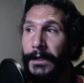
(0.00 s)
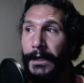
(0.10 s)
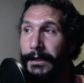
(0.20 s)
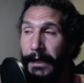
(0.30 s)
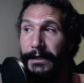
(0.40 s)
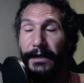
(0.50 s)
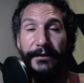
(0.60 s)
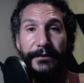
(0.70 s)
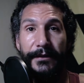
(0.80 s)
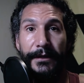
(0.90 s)
in that
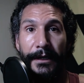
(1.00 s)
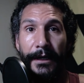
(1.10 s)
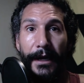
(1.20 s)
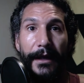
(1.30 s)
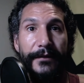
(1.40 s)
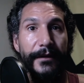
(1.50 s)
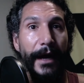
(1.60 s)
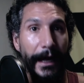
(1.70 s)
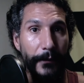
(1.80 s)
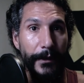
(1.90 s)
case is
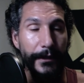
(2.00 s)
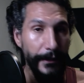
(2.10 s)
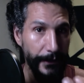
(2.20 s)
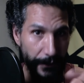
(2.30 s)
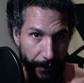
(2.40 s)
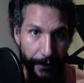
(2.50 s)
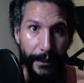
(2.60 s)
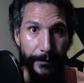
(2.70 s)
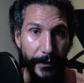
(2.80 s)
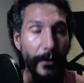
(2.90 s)
I would
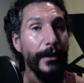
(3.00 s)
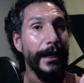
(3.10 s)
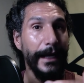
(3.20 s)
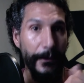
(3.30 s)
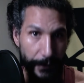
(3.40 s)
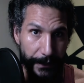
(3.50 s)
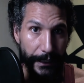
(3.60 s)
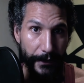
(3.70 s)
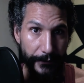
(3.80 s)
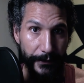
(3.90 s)
unlock my door and I would get
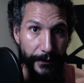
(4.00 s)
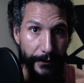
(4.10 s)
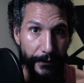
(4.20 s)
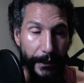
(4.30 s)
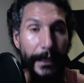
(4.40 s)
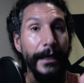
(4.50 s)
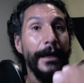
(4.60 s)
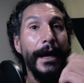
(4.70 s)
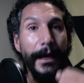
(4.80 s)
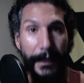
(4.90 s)
out. Okay.
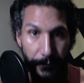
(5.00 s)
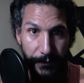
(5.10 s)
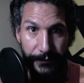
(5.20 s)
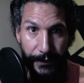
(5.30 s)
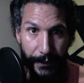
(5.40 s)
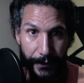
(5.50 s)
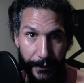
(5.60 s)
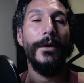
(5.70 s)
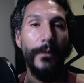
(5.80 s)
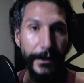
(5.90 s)
And I would say,
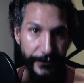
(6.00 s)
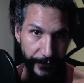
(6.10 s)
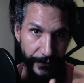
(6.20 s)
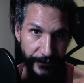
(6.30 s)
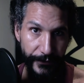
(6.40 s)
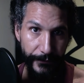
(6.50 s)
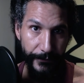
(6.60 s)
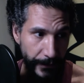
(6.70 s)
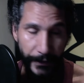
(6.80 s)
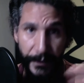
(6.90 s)
What is your issue?
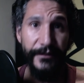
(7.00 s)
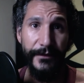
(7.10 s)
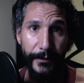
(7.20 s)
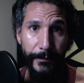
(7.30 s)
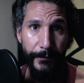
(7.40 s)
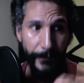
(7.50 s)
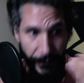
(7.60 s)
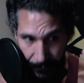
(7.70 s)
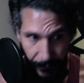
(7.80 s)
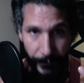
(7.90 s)
And then listen to him
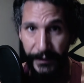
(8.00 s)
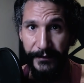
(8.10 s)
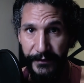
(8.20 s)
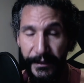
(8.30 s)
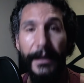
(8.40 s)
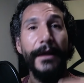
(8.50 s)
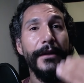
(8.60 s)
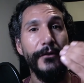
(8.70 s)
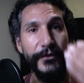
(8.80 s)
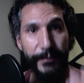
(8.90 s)
and then hear what he has to say and
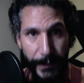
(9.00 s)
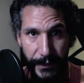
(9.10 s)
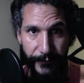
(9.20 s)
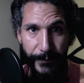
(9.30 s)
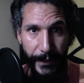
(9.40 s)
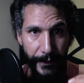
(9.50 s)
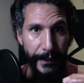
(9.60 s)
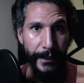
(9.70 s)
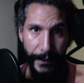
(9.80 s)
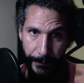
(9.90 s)
then respond from there
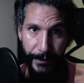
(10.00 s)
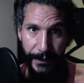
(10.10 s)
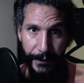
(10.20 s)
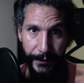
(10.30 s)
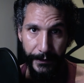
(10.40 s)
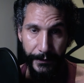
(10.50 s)
empathetically.